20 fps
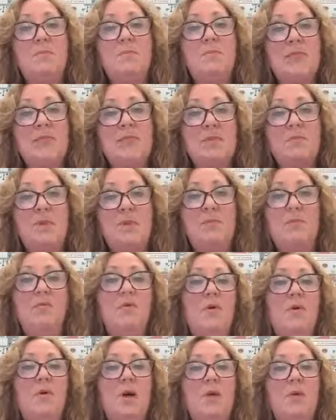must be
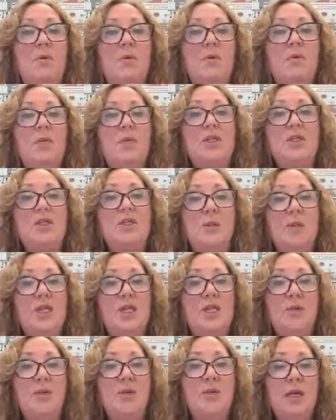provided within
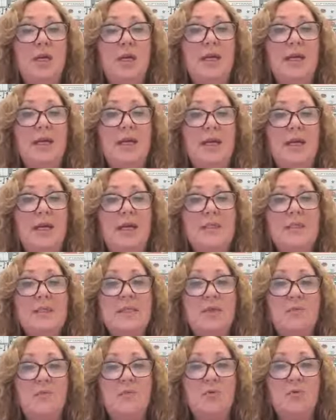20 working days
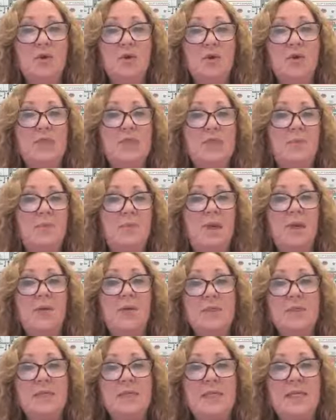of the request being
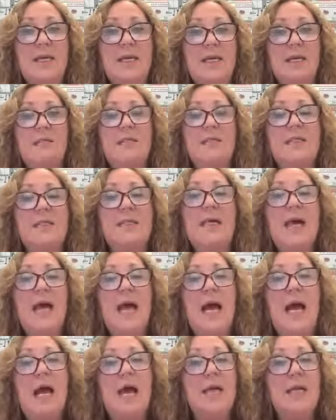received,
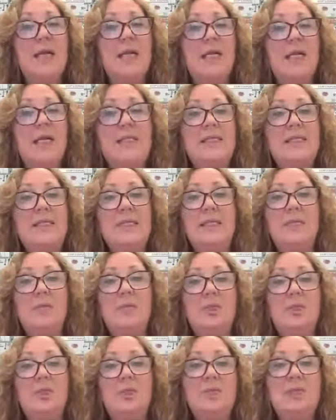unless the
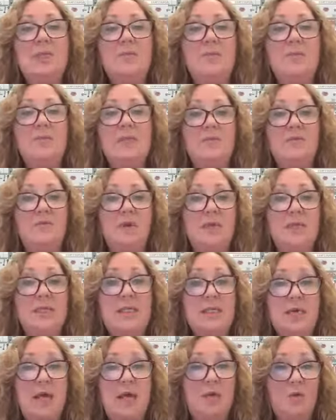Commission
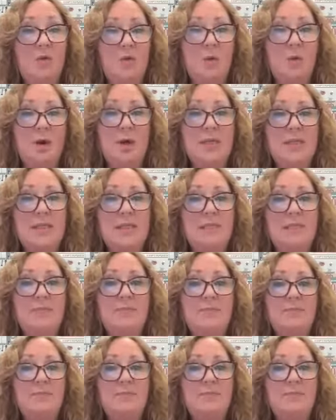specifies otherwise.